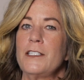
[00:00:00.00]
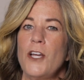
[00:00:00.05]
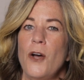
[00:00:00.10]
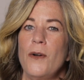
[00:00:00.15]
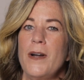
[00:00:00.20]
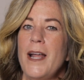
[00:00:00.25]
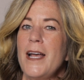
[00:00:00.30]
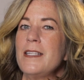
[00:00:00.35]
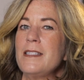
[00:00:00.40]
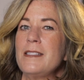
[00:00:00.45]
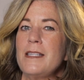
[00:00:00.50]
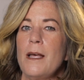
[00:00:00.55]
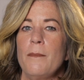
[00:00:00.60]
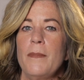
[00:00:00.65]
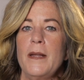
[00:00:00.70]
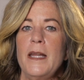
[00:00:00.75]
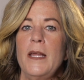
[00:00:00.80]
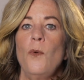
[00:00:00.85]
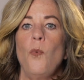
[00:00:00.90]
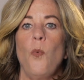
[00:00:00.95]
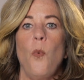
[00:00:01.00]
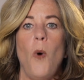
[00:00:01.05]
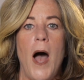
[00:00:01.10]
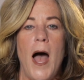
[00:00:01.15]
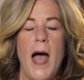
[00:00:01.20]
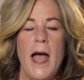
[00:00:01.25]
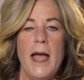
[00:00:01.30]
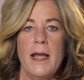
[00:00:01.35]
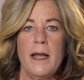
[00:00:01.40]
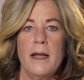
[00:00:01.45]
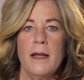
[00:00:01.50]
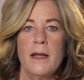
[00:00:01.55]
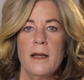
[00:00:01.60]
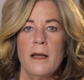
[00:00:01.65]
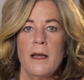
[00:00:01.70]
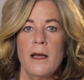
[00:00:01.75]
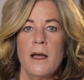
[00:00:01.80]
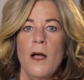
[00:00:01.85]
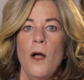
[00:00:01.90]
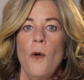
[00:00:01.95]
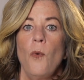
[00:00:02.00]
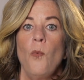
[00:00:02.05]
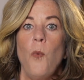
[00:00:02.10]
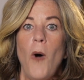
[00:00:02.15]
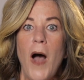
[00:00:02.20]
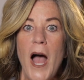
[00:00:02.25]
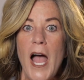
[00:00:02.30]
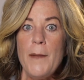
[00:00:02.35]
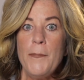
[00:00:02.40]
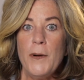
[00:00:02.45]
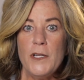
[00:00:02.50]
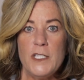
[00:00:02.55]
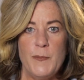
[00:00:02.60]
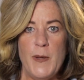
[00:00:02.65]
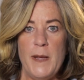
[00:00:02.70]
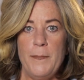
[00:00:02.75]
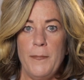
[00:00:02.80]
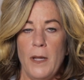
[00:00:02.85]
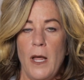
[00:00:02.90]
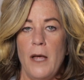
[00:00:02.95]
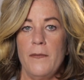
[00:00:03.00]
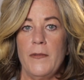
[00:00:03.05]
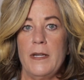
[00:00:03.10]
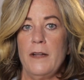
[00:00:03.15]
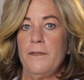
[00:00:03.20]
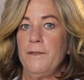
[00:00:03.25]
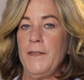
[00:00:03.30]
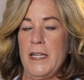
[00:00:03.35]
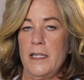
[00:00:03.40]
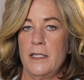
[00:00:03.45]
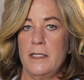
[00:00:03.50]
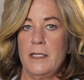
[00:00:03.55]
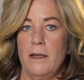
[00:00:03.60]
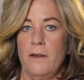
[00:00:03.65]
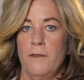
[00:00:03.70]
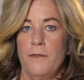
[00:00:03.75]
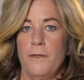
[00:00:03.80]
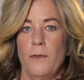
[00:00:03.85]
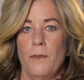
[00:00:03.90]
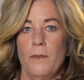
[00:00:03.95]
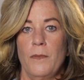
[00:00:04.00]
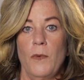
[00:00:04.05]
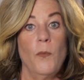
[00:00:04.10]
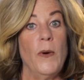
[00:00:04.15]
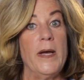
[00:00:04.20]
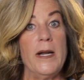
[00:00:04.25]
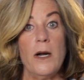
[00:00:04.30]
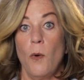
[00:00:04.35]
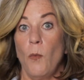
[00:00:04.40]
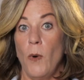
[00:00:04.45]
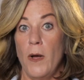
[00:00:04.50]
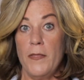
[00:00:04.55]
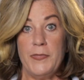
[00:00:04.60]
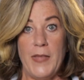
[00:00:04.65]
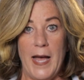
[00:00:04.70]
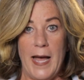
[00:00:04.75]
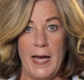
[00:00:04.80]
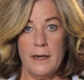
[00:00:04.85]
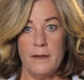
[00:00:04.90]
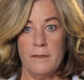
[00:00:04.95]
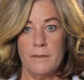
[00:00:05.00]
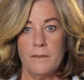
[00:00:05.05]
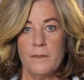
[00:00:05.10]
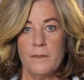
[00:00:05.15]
Don't ask somebody why. Why puts people on the defensive? And we don't want that.